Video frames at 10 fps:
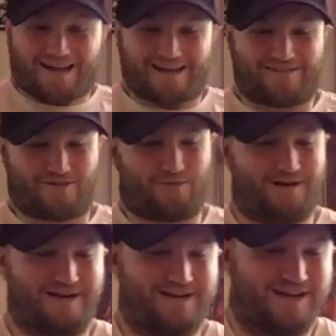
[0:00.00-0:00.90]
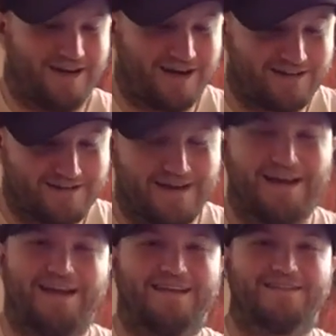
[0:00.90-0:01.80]
Hey everyone!
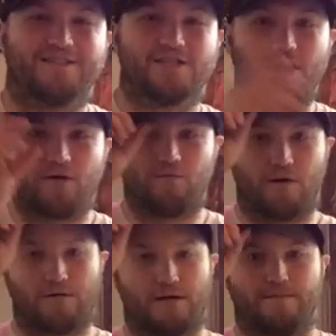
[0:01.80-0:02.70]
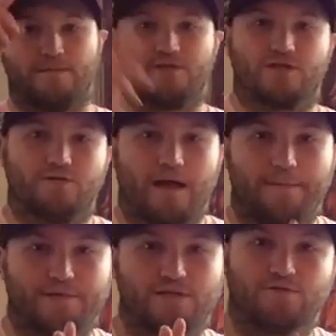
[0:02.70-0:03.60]
Alright, so welcome to
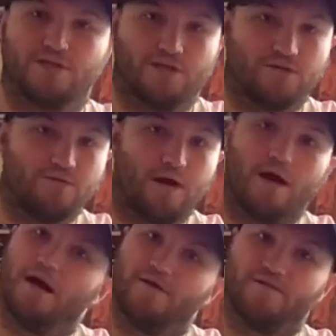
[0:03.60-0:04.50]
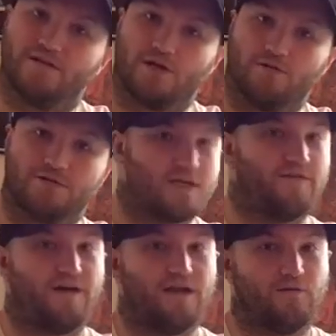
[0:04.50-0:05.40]
episode 2 of A Dose of
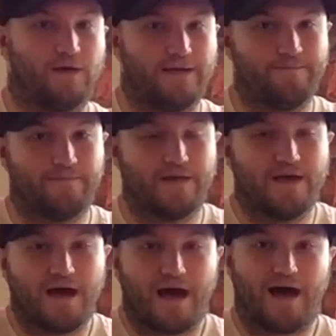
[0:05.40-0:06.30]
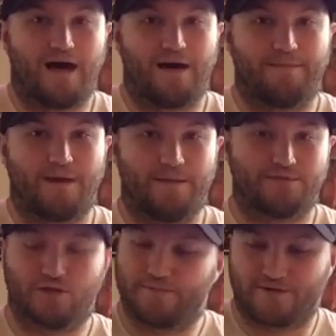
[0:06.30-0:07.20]
Halloween. I'm
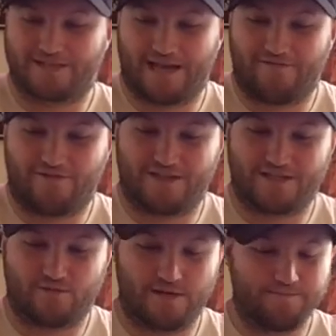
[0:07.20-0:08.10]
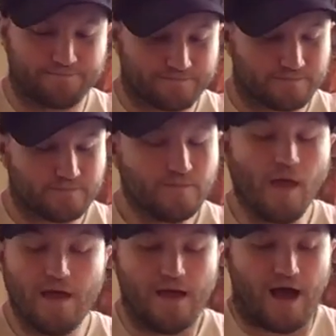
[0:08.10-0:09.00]
super excited for this one.
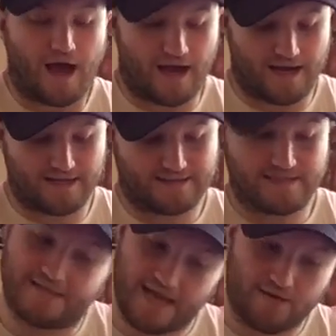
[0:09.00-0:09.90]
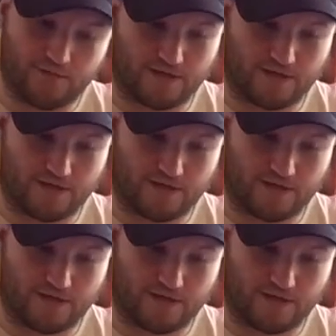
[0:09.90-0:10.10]
Today we are